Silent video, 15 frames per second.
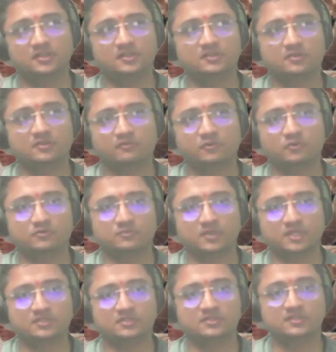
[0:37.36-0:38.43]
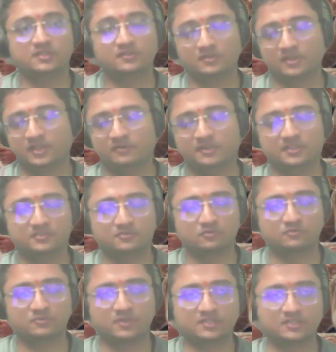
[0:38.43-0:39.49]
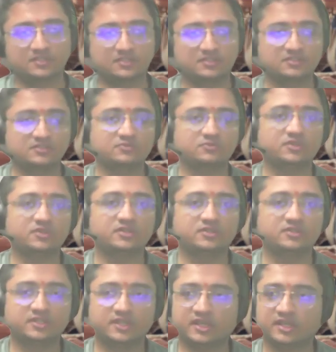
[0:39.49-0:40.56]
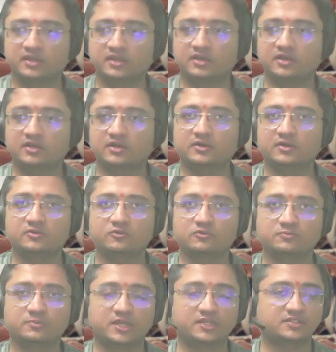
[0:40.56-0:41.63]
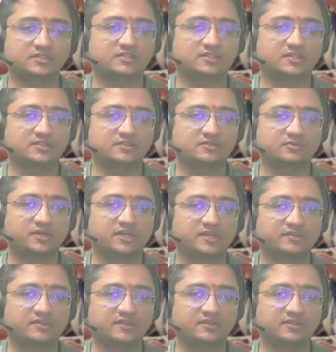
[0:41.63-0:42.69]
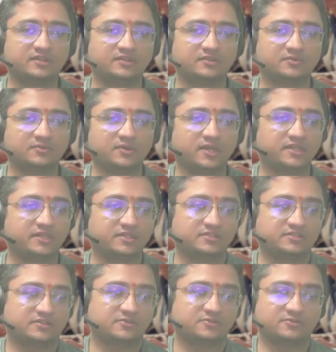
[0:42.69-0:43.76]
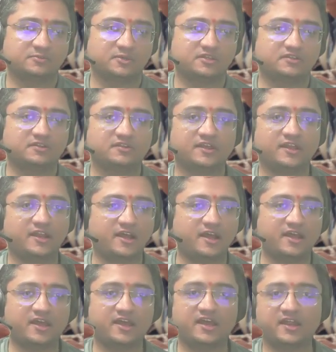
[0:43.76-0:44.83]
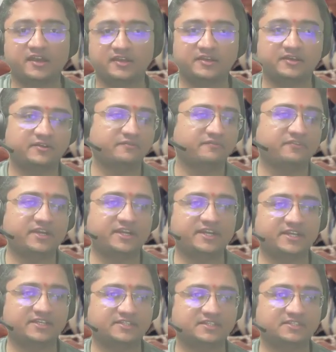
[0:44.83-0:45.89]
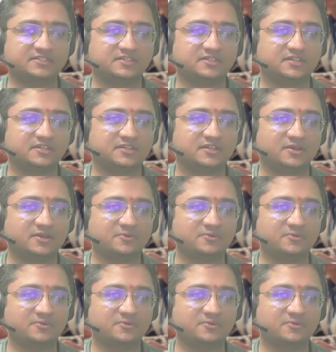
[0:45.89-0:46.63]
of Toastmasters since Invictus Toastmasters since 2 years, and Toastmaster since 2016. So 9 years in Toastmasters, and I had a fantastic journey till now.